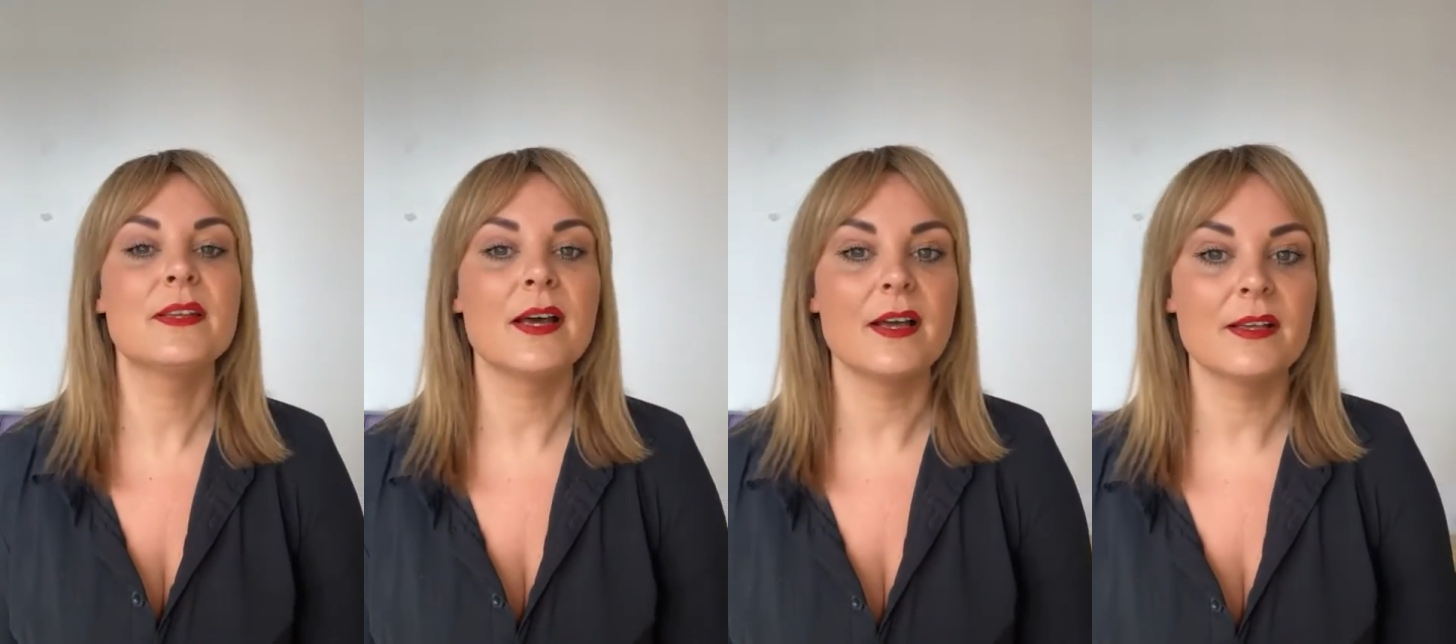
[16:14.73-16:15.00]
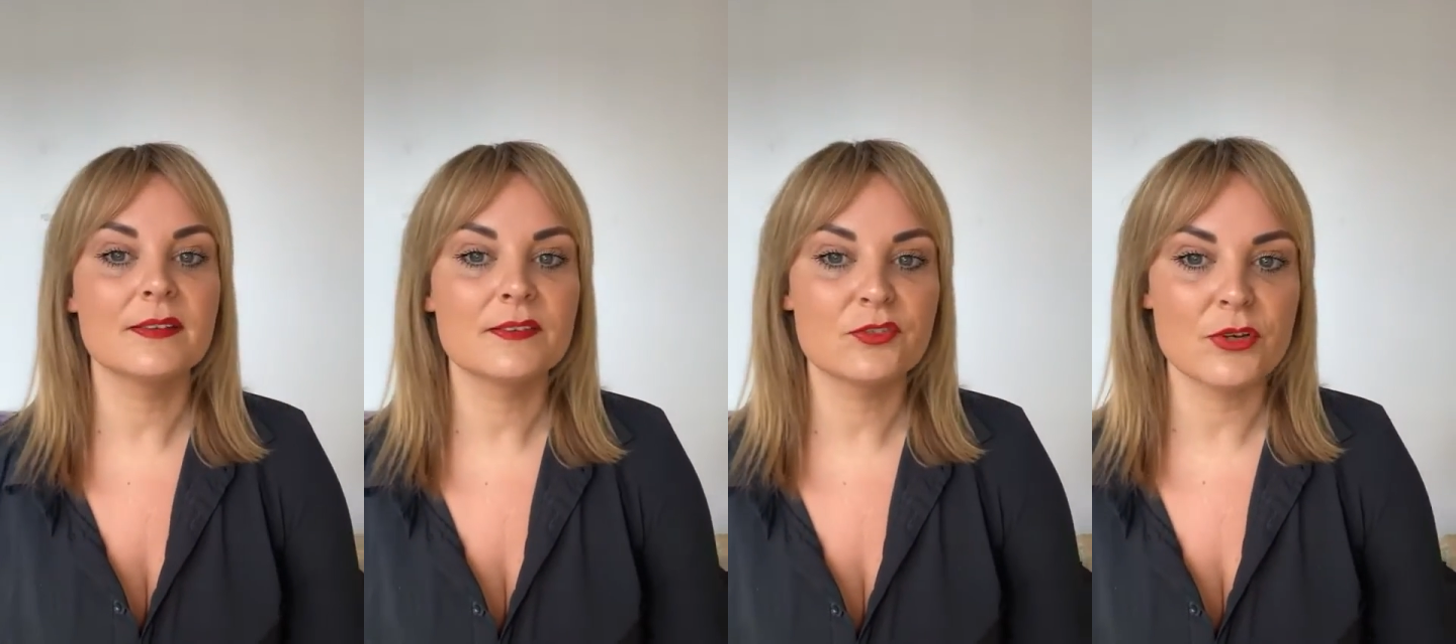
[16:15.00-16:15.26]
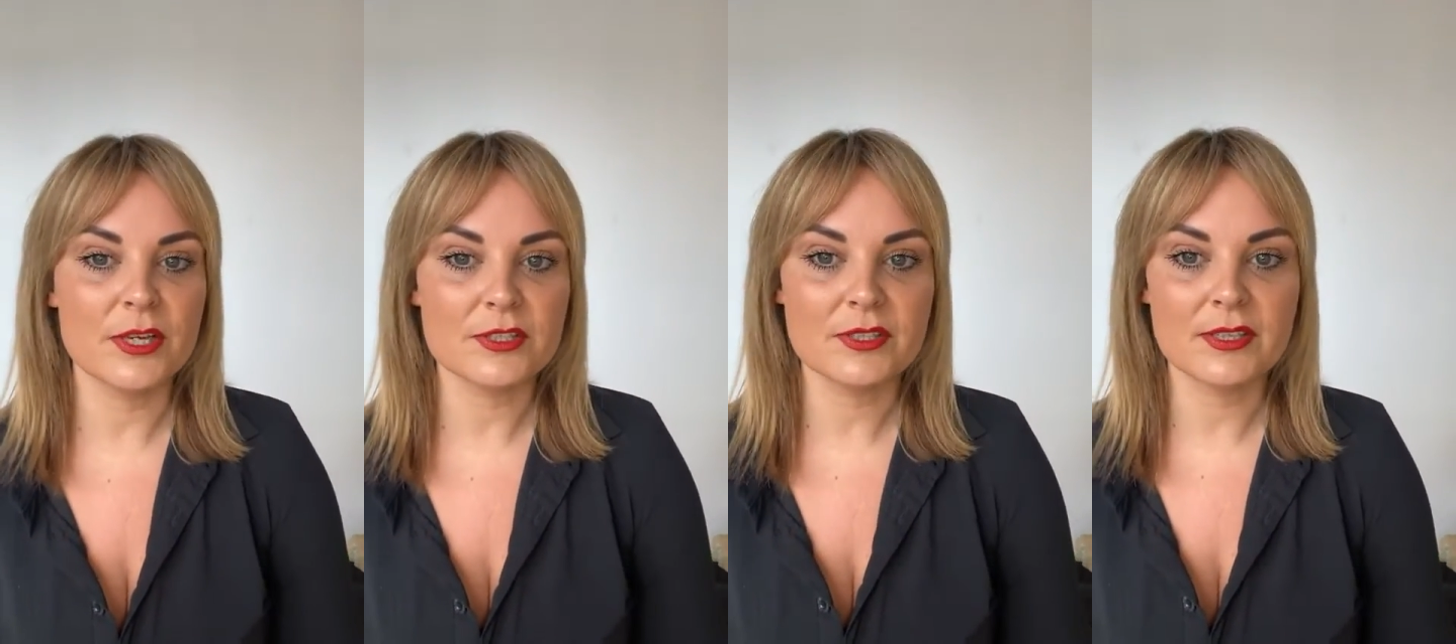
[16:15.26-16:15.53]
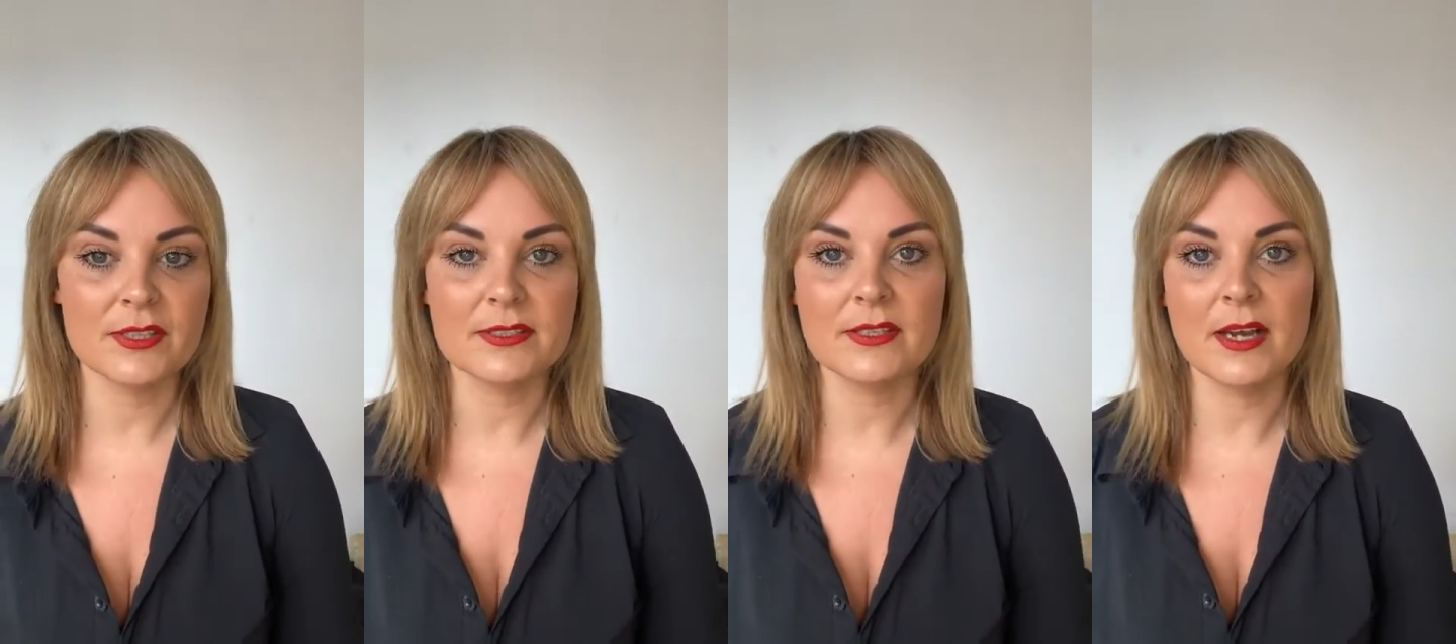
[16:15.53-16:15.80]
that
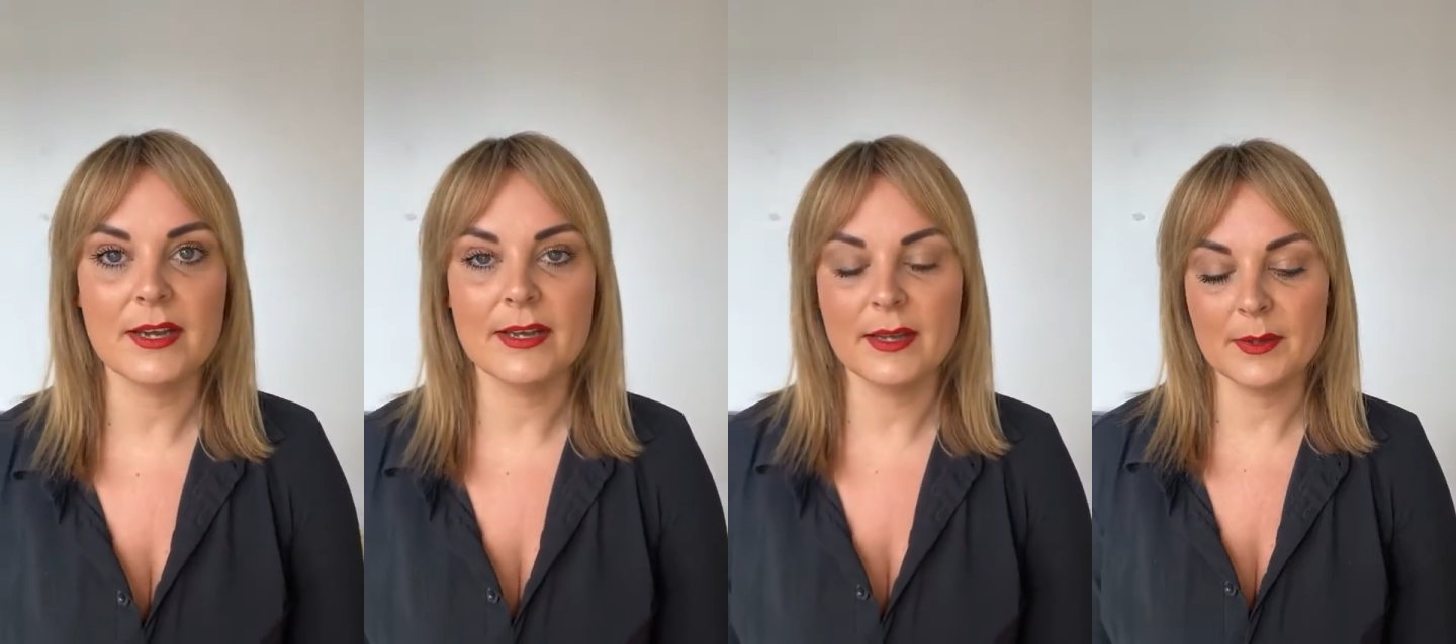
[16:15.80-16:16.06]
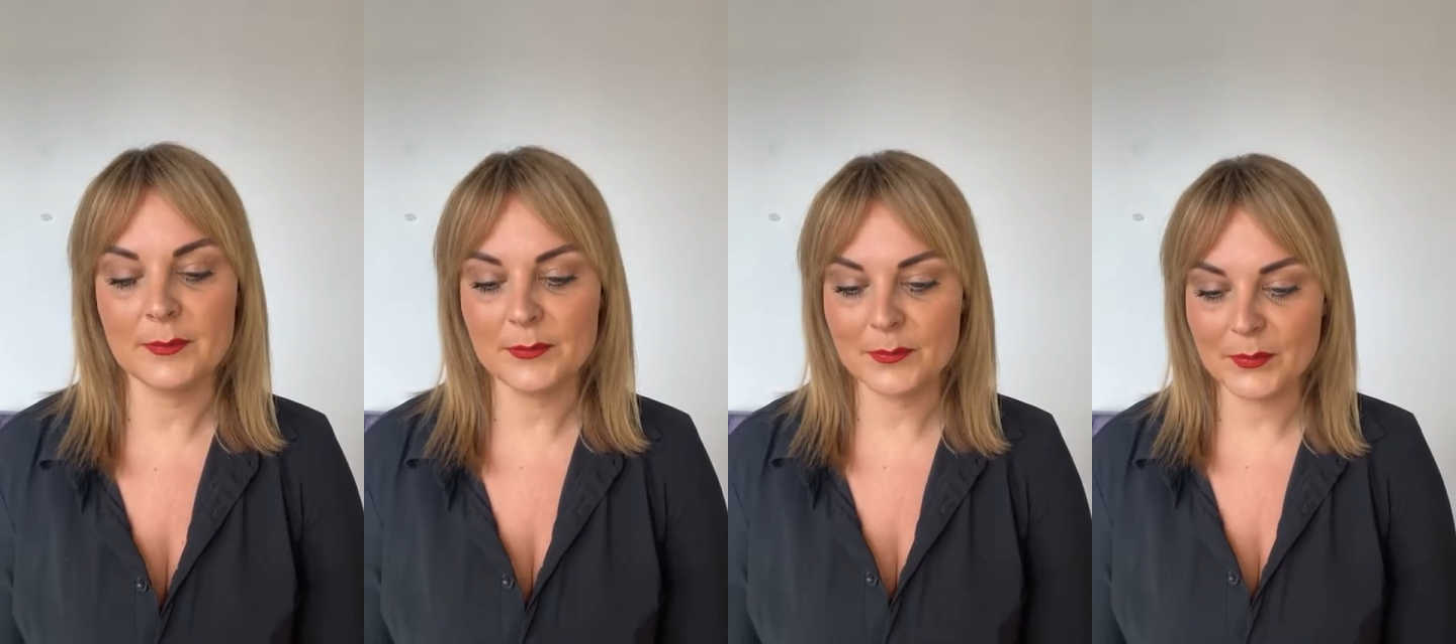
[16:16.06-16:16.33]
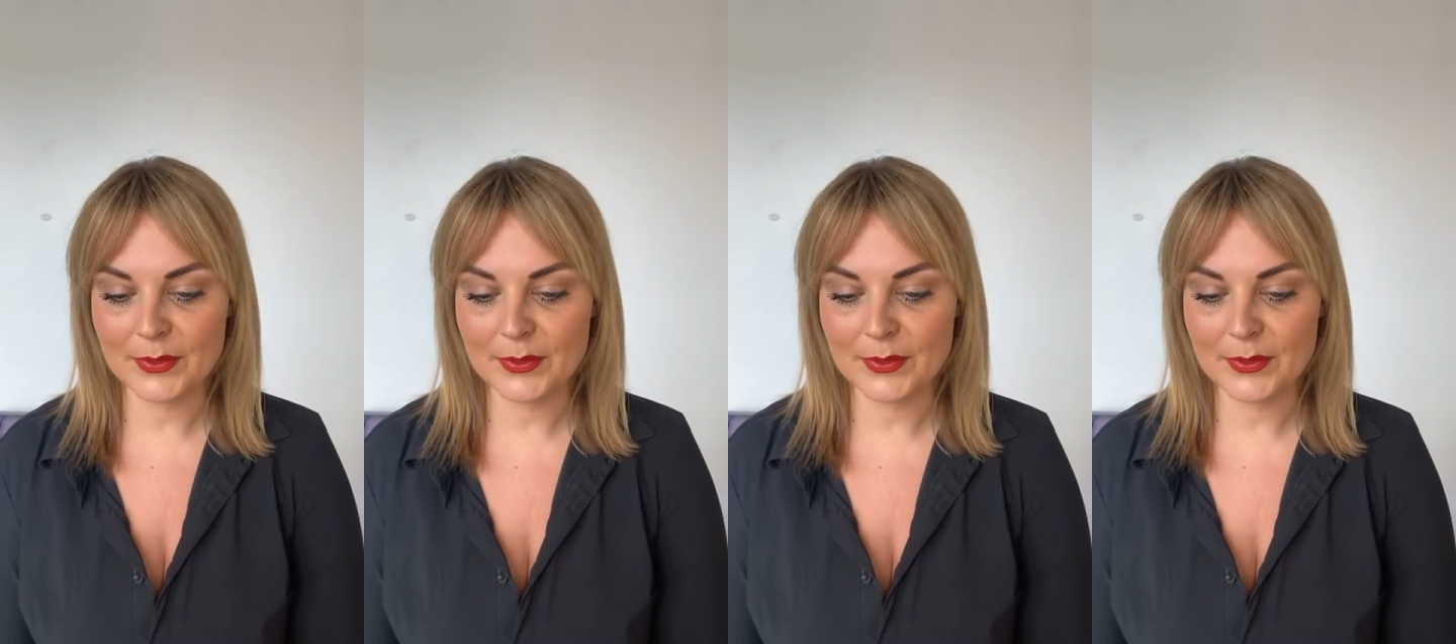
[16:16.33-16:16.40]
drastic as I am,